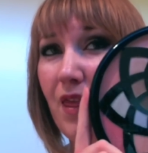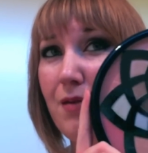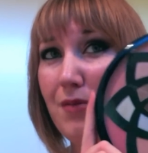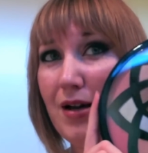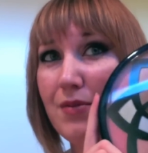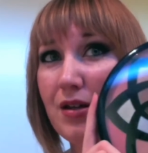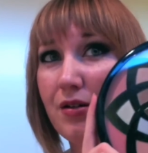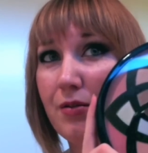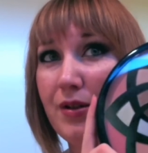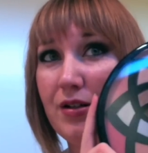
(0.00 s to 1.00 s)
It might be a
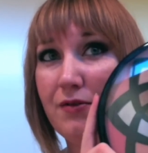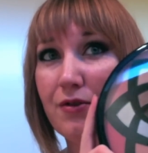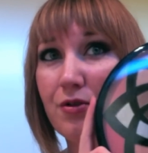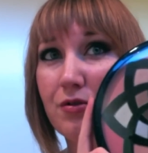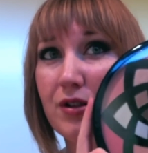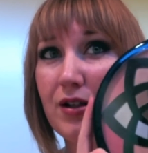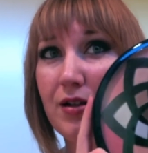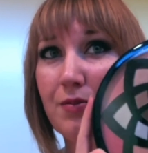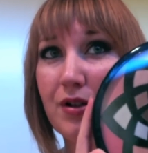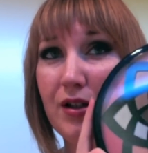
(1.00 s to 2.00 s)
little bit difficult to
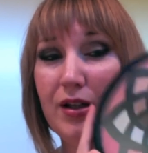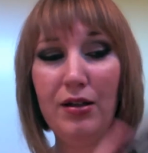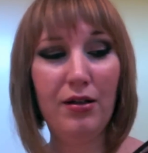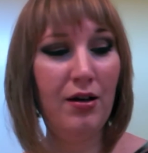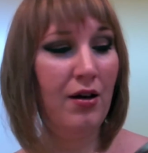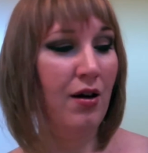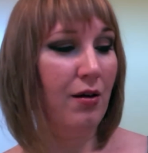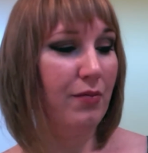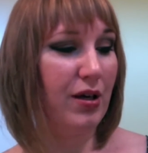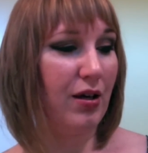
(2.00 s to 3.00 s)
keep clean
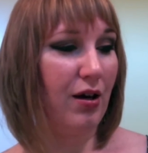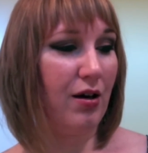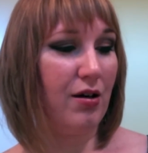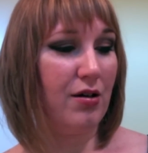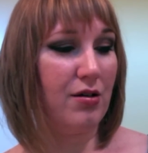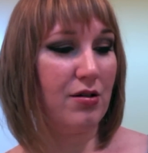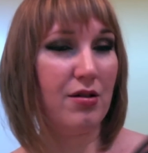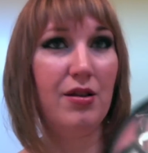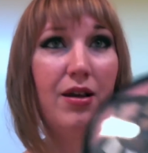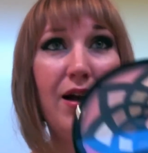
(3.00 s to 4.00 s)
because the